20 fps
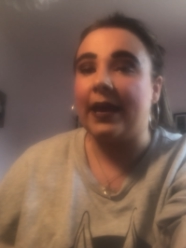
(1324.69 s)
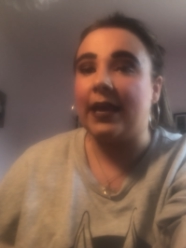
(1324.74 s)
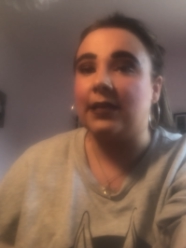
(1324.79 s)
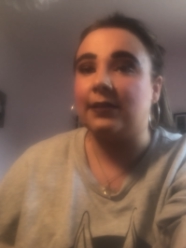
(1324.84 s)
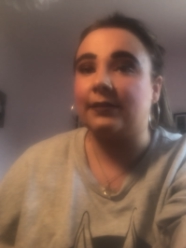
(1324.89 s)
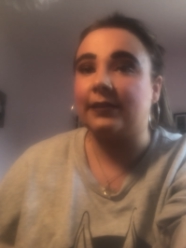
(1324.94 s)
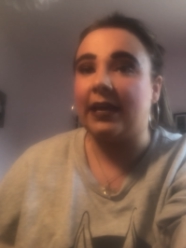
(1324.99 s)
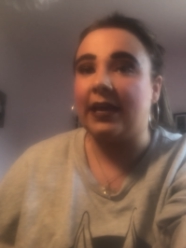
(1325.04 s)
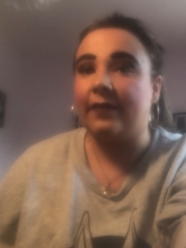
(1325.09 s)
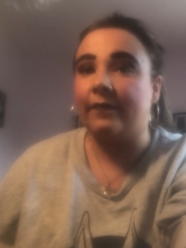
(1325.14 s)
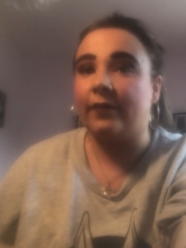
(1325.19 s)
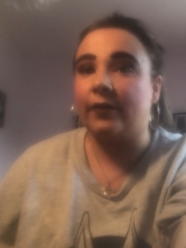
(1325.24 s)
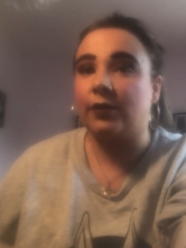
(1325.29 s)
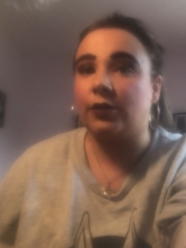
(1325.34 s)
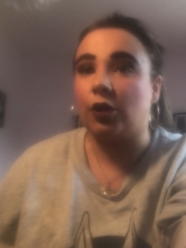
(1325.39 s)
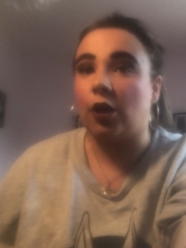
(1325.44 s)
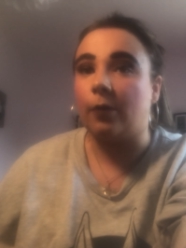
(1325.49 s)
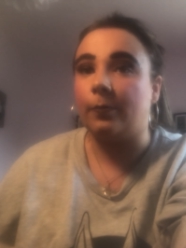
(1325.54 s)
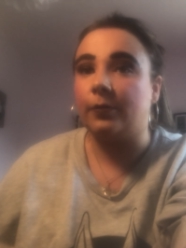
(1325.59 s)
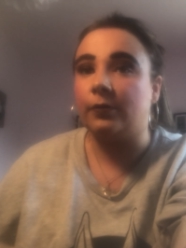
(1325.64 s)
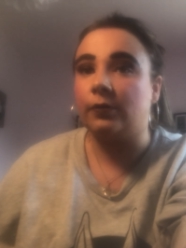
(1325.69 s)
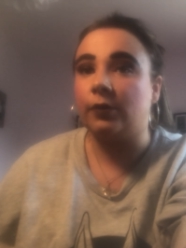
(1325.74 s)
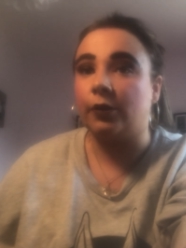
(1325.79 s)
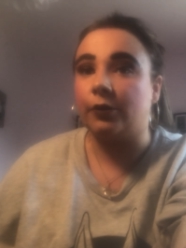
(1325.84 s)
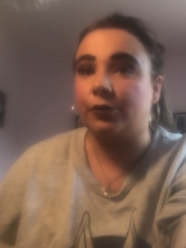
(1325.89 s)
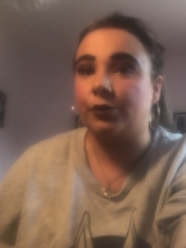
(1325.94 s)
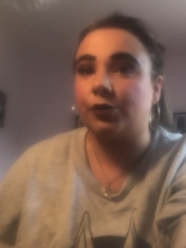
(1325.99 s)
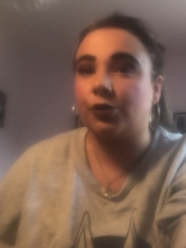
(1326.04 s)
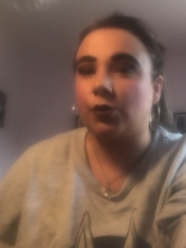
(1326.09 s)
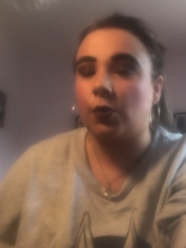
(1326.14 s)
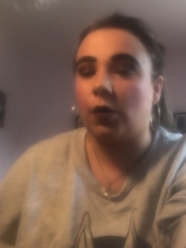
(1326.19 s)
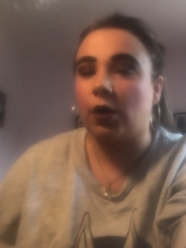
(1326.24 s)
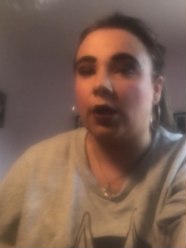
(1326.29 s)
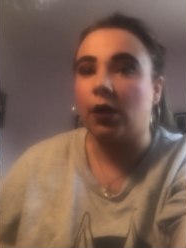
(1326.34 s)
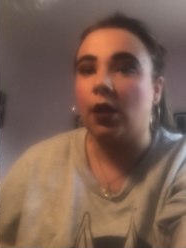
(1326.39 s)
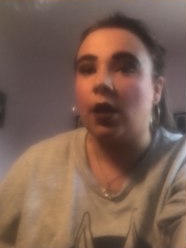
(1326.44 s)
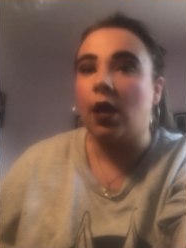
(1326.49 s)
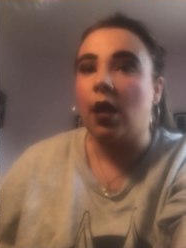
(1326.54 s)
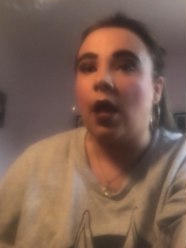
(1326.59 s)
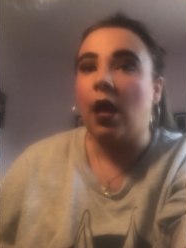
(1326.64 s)
is Caoimhe Dobbin underscore,
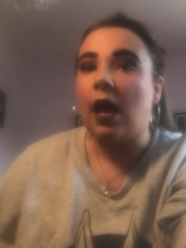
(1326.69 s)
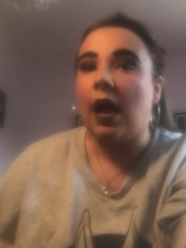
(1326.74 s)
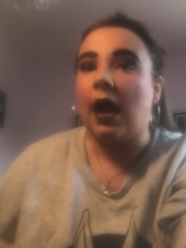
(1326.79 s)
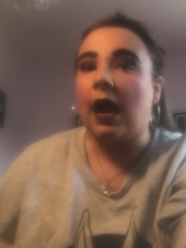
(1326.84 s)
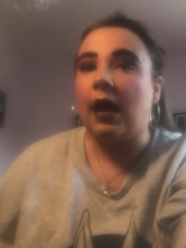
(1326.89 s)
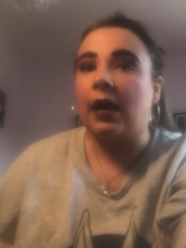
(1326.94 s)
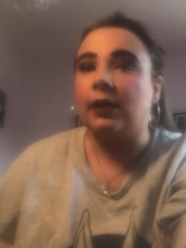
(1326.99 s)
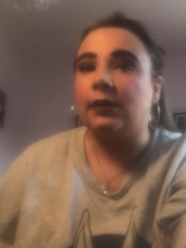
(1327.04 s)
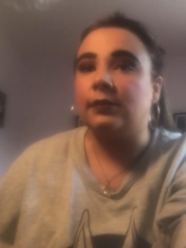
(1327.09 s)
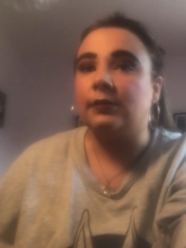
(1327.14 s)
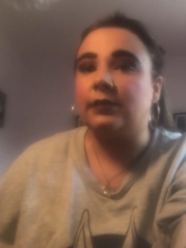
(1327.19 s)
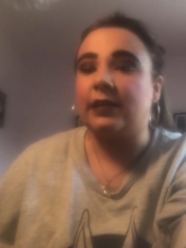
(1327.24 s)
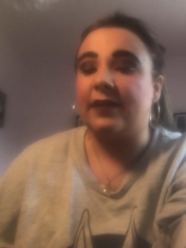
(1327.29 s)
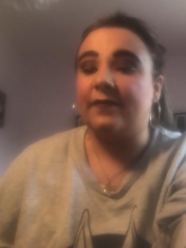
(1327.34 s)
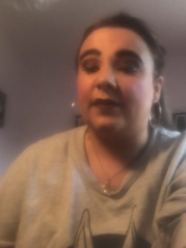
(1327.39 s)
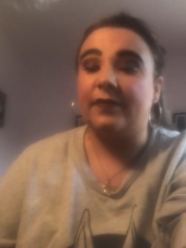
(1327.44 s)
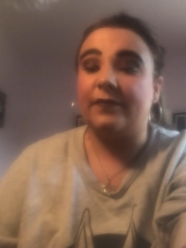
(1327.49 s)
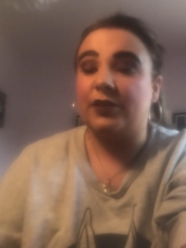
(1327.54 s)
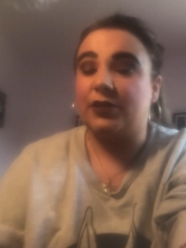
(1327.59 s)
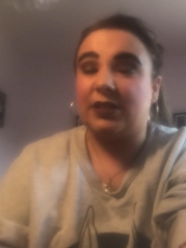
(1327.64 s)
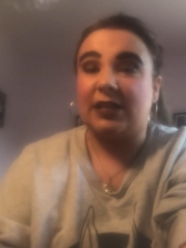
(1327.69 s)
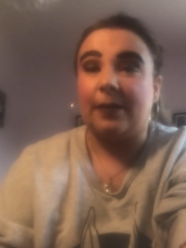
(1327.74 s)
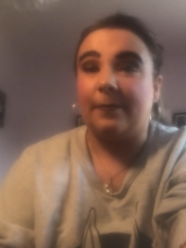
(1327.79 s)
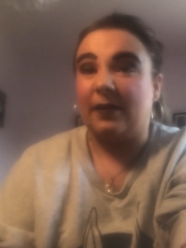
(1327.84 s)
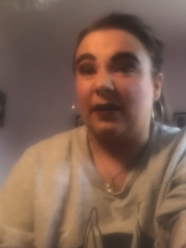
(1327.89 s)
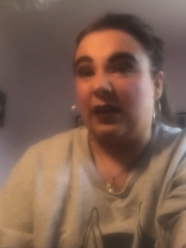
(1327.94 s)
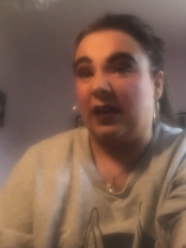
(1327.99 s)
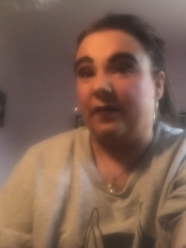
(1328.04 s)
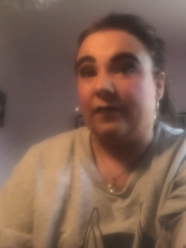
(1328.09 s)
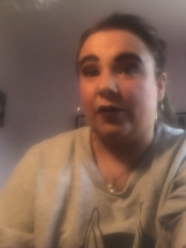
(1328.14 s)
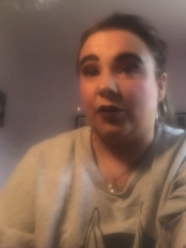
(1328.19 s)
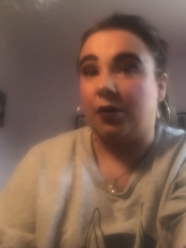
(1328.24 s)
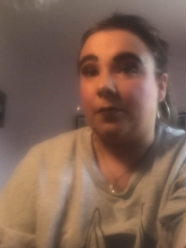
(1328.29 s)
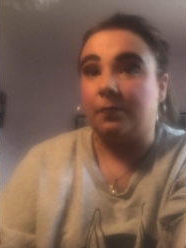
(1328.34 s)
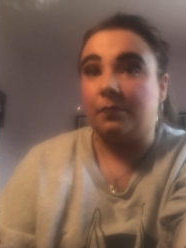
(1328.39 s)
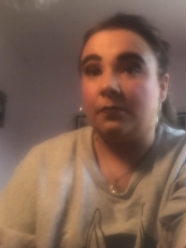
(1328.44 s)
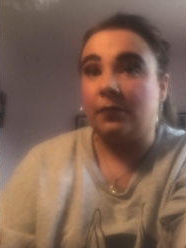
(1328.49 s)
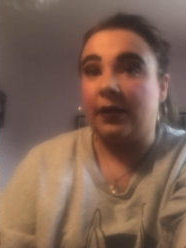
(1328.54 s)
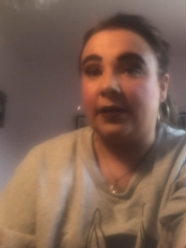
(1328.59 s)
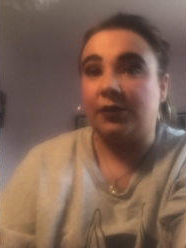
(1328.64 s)
and even if you just type in Caoimhe
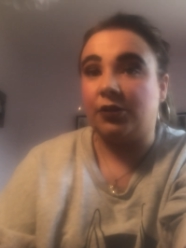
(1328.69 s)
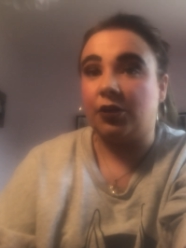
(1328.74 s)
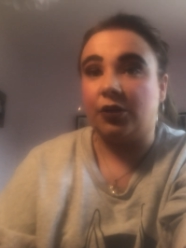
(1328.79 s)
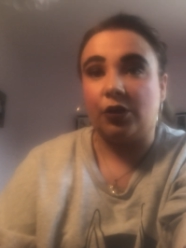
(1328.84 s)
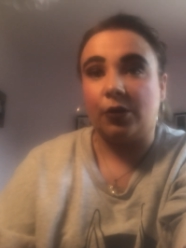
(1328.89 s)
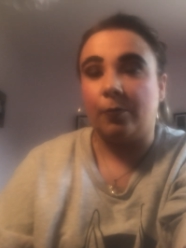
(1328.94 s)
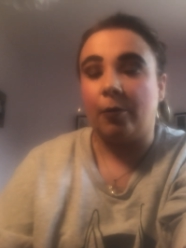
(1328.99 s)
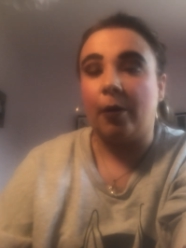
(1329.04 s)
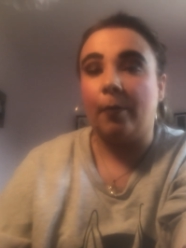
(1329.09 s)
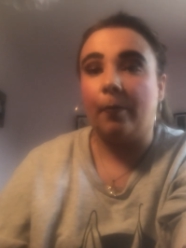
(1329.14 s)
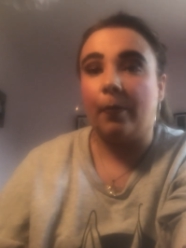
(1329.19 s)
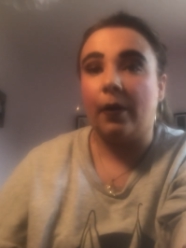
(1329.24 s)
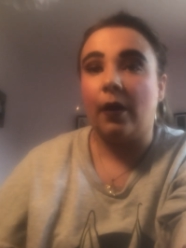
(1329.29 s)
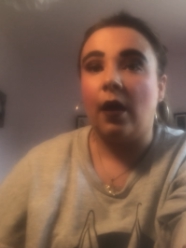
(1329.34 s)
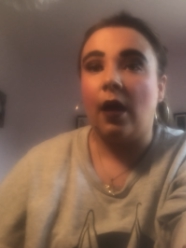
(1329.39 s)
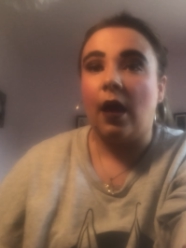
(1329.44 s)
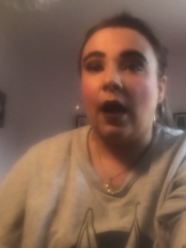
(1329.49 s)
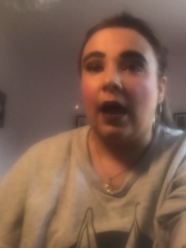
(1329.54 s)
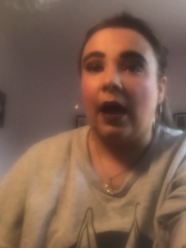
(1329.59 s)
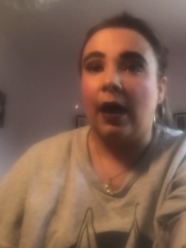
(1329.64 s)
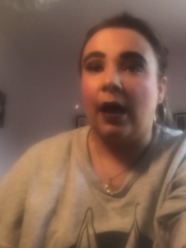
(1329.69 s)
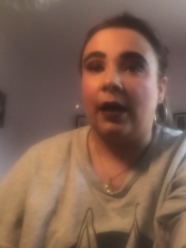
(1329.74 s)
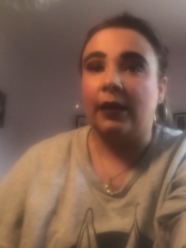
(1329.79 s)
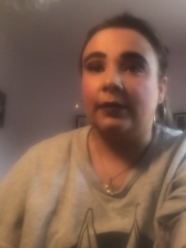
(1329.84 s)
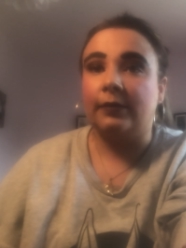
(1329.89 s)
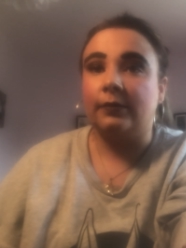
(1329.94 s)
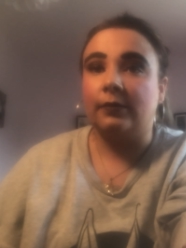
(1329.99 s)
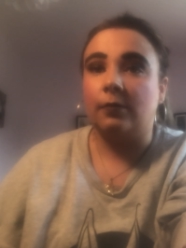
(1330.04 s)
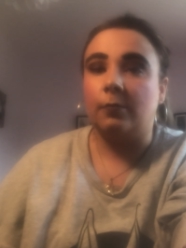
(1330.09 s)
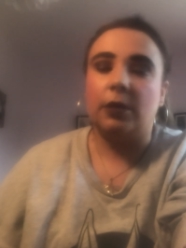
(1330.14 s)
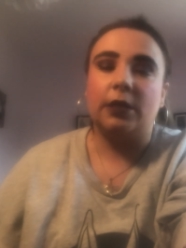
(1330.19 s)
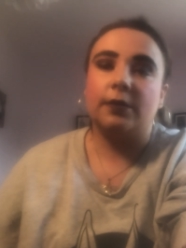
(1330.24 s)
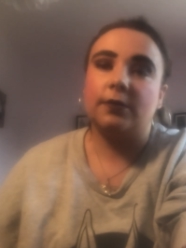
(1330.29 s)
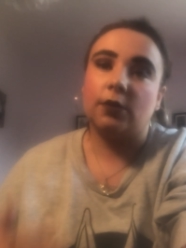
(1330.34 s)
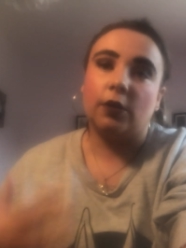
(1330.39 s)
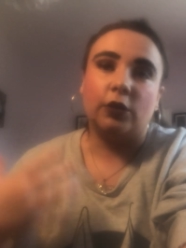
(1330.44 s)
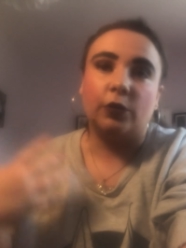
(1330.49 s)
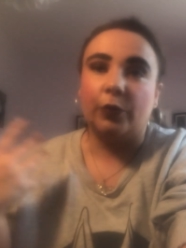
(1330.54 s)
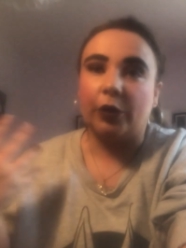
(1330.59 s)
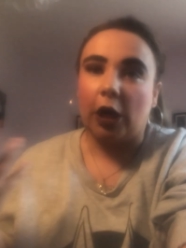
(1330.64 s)
Dobbin, it should come up. And um, I mean, you
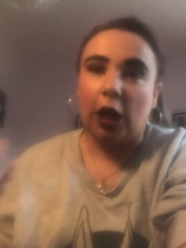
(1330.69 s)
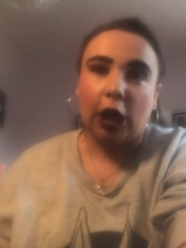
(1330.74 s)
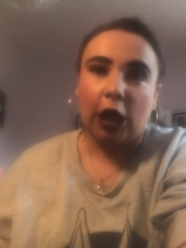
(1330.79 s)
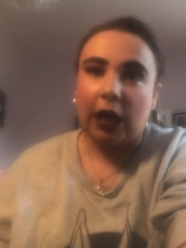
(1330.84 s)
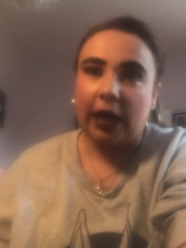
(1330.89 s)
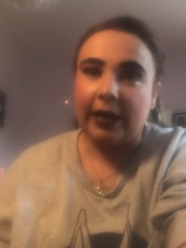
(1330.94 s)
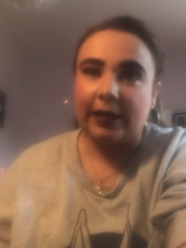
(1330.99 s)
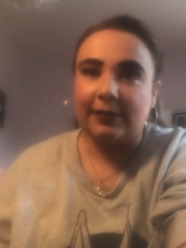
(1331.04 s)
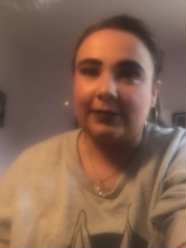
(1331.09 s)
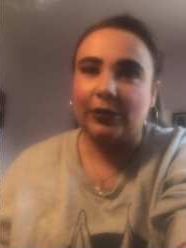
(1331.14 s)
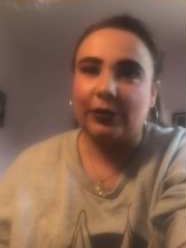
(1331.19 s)
all know what I look like,